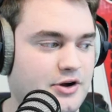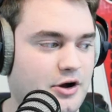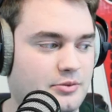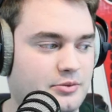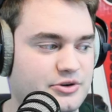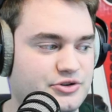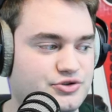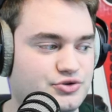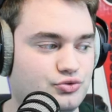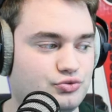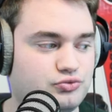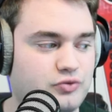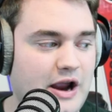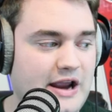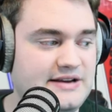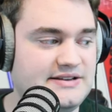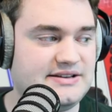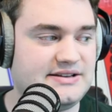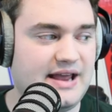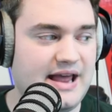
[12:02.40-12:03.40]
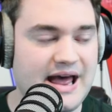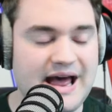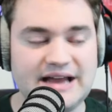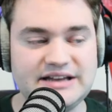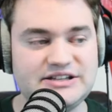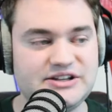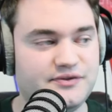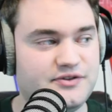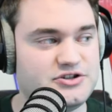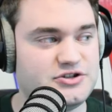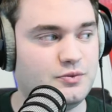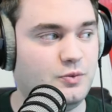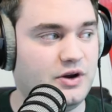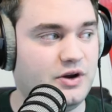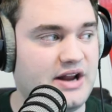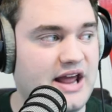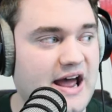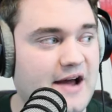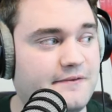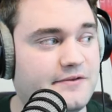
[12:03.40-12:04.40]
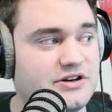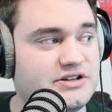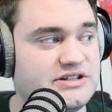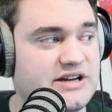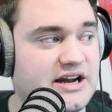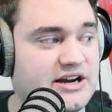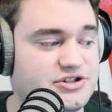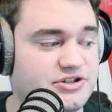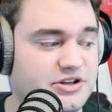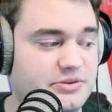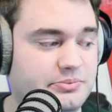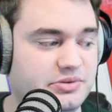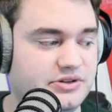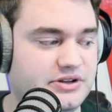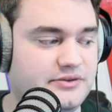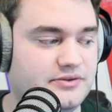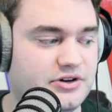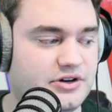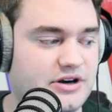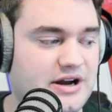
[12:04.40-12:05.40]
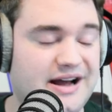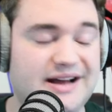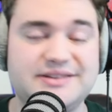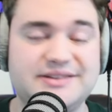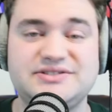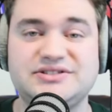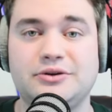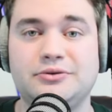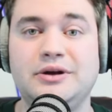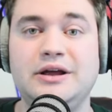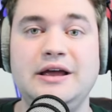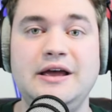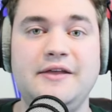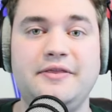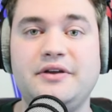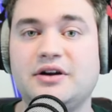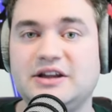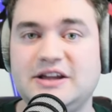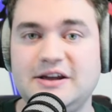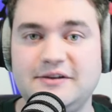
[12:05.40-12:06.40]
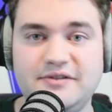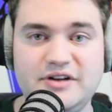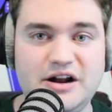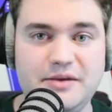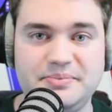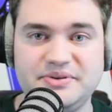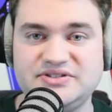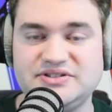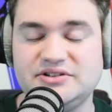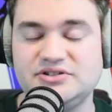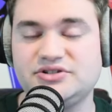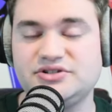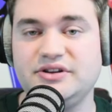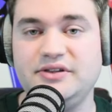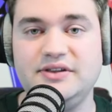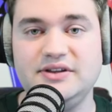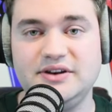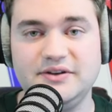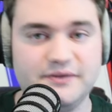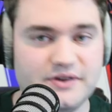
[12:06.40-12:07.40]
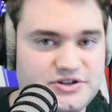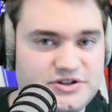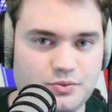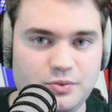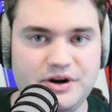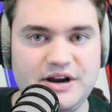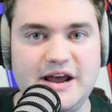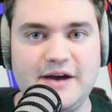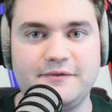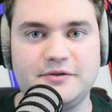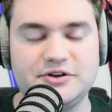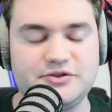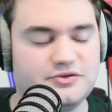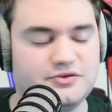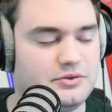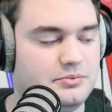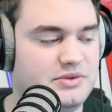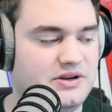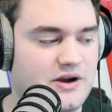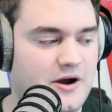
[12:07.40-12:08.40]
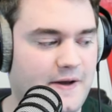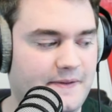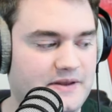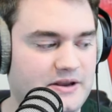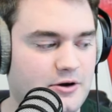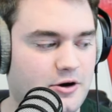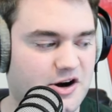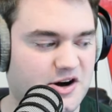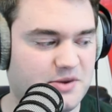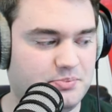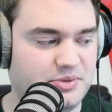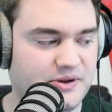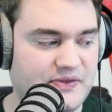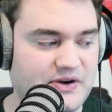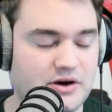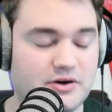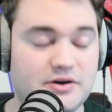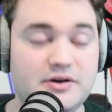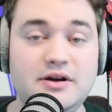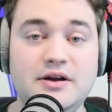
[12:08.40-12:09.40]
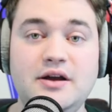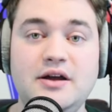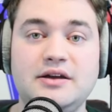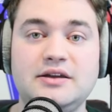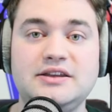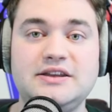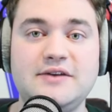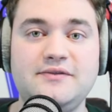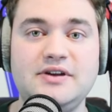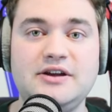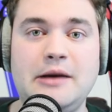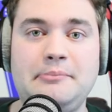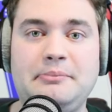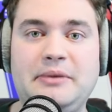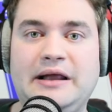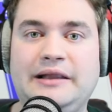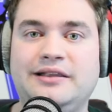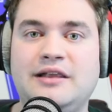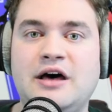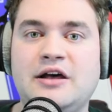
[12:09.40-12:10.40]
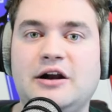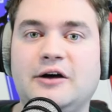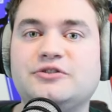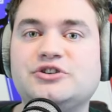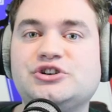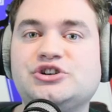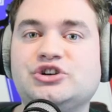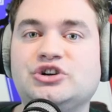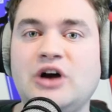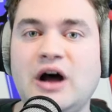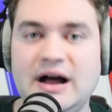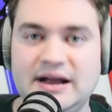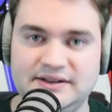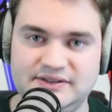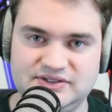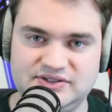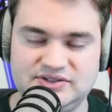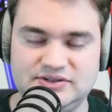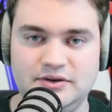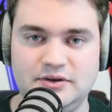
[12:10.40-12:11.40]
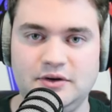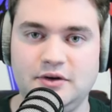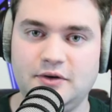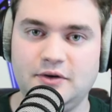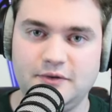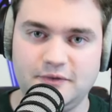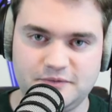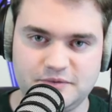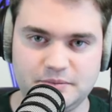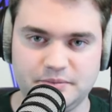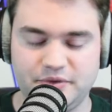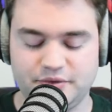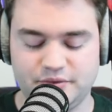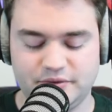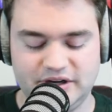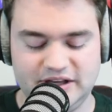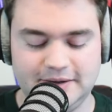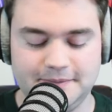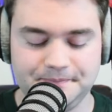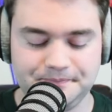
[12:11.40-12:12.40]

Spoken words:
almost right at Division I average, actually, believe it or not. So they're giving up essentially the Division I average from beyond the arc, but they're giving up a lot of shots from three.